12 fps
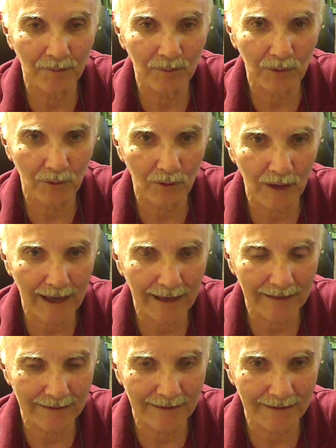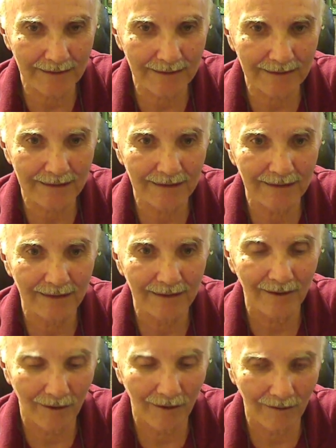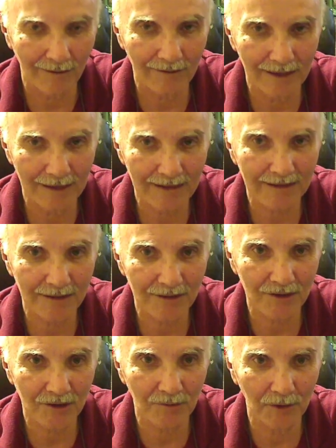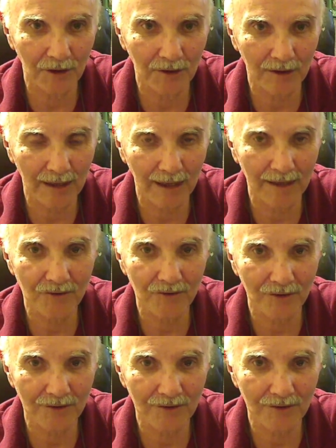practice long distance communications